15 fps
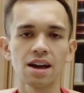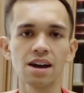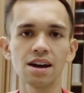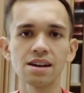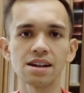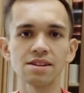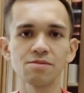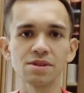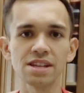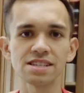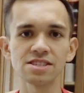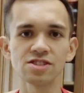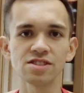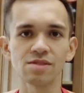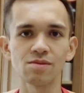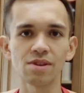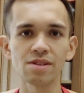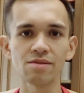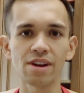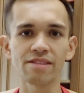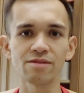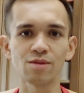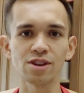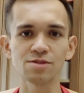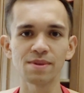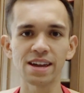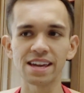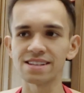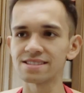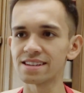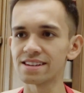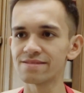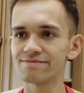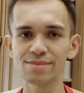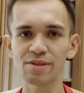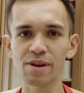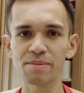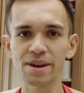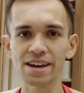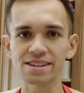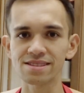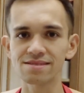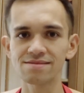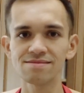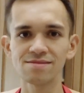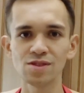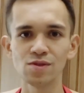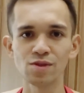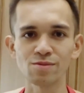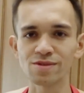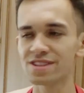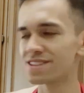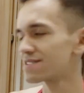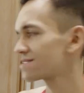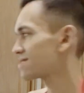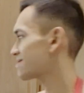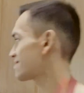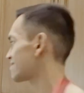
I didn't realize I haven't washed my hands yet. Be right back. New normal kids.